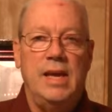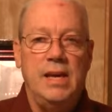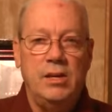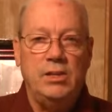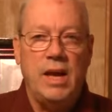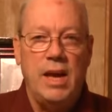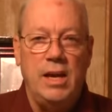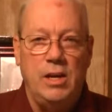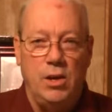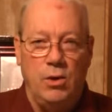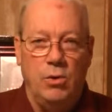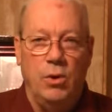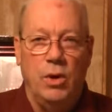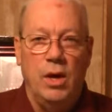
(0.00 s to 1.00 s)
He'll take
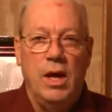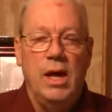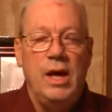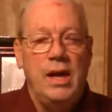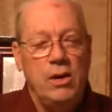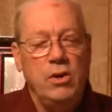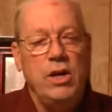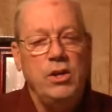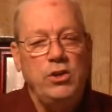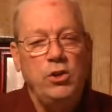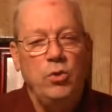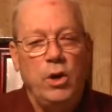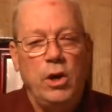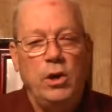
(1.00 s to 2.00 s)
you. He'll get
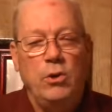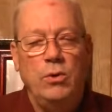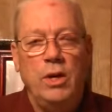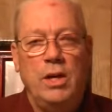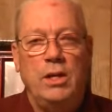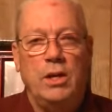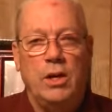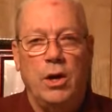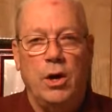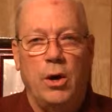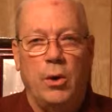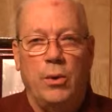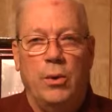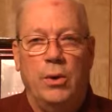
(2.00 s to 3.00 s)
you where you need to go.